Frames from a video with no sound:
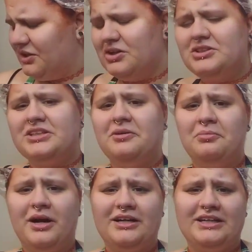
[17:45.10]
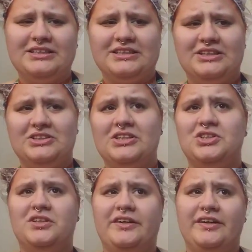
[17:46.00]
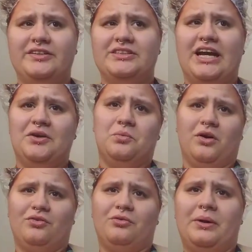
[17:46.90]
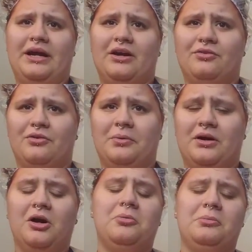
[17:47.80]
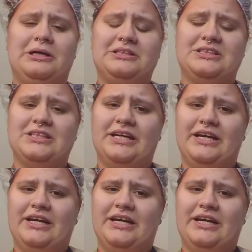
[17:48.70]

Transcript: there are some products, and essential oils had worked for my hair for about a couple months,